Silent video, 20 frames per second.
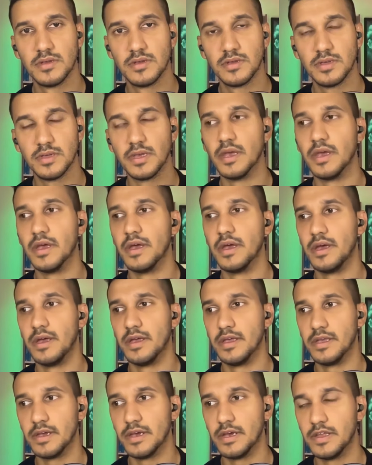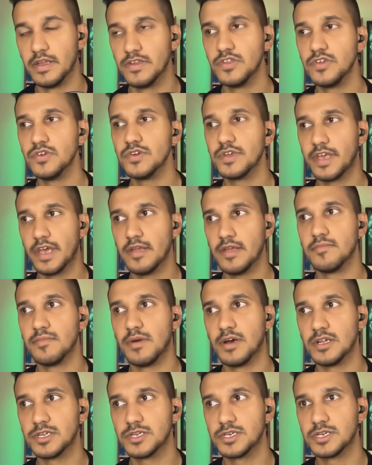Yeah. Do you get
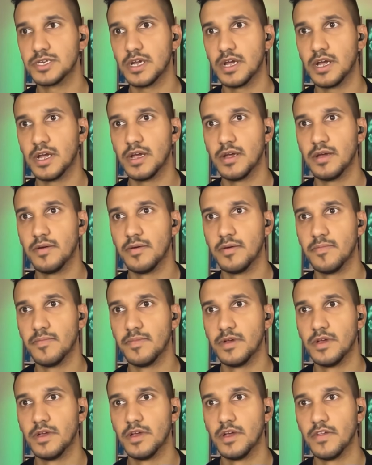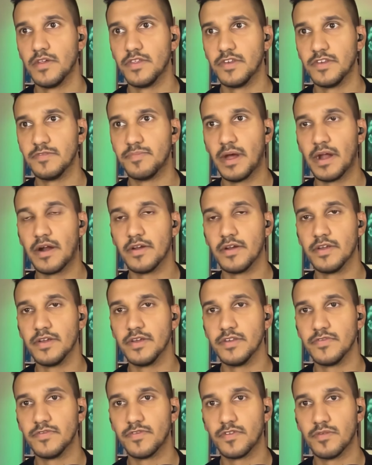much of these
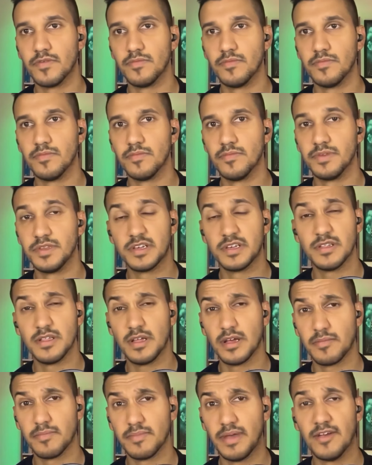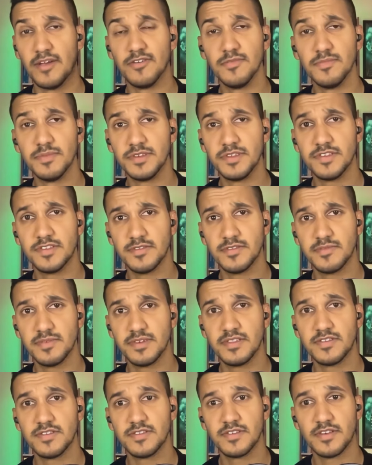barriers from particularly like male participants?